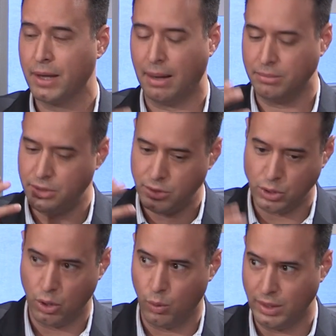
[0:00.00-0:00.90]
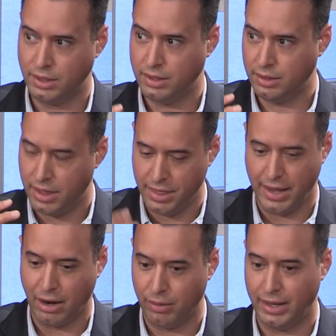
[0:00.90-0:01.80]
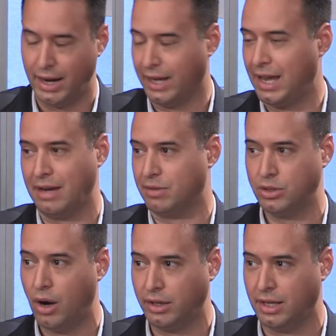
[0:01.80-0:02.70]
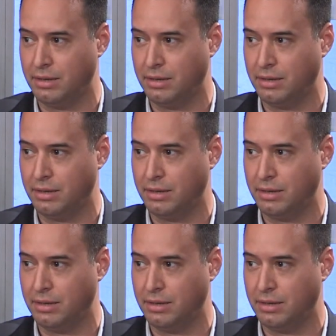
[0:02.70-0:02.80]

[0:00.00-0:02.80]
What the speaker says: I'm so in there that I can't even talk to